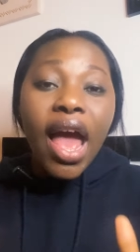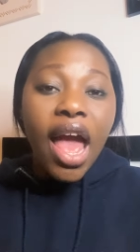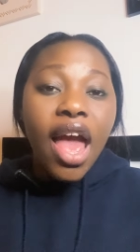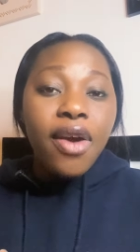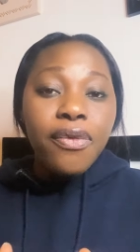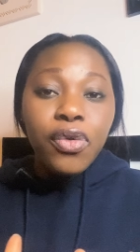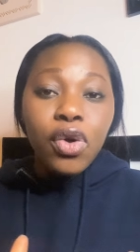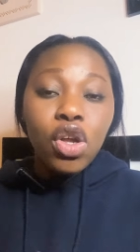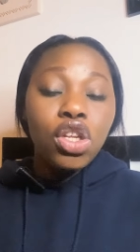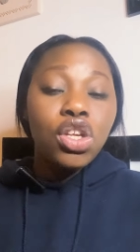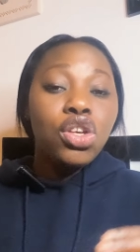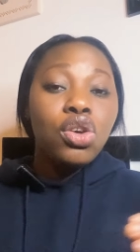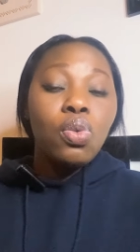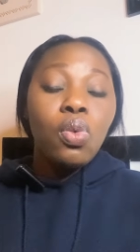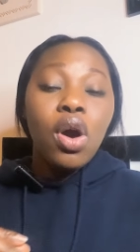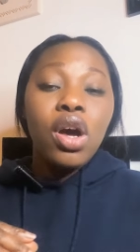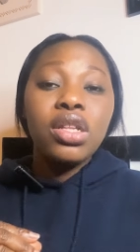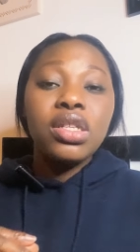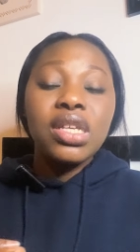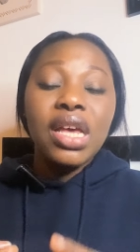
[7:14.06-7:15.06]
if only you
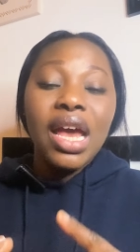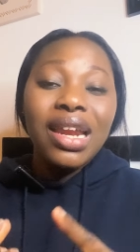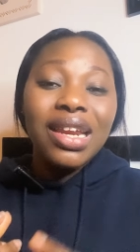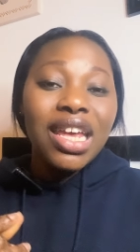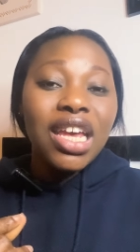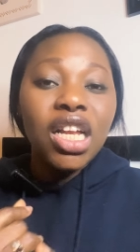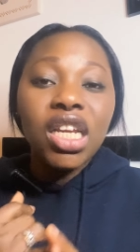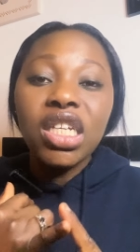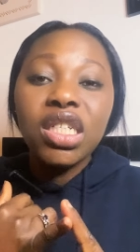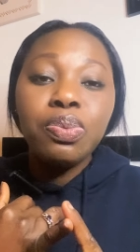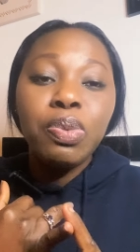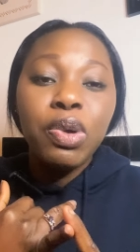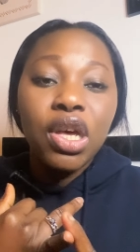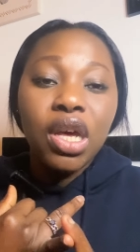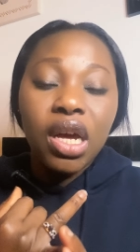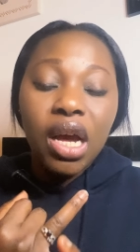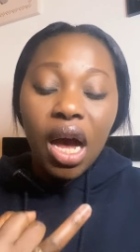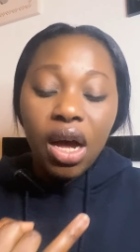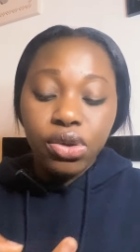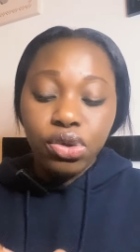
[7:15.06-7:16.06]
want an english
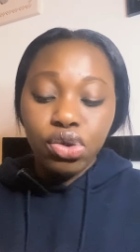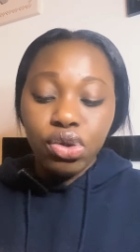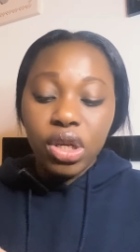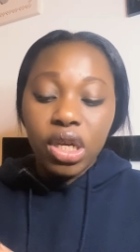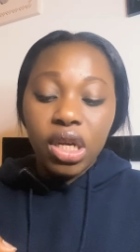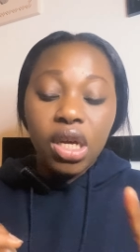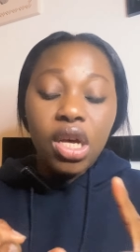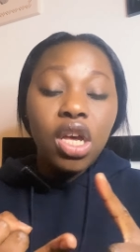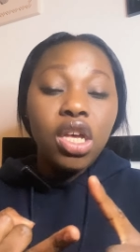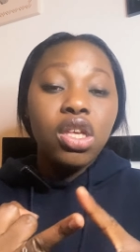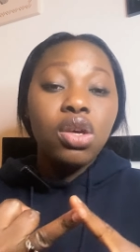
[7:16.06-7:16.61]
speaking country